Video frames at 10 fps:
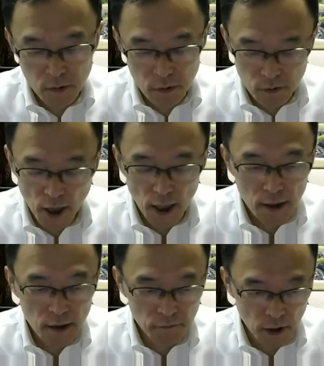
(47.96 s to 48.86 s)
drug
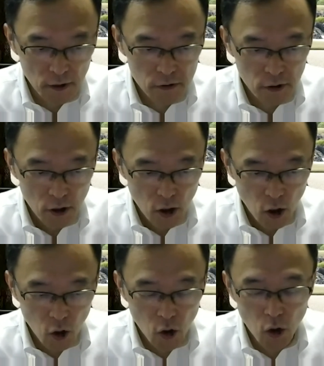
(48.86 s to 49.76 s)
effect
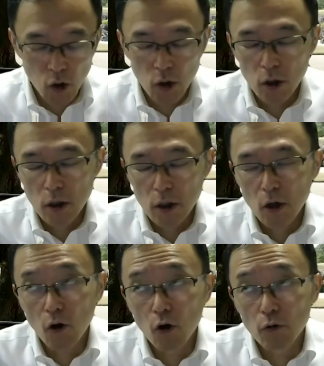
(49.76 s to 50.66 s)
or
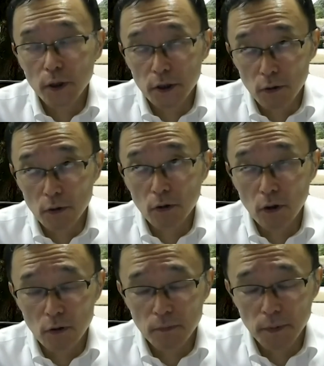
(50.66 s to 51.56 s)
overdose
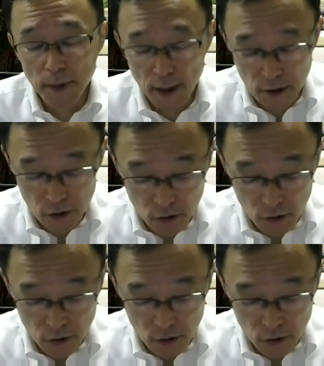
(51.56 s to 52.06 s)
of Parkinson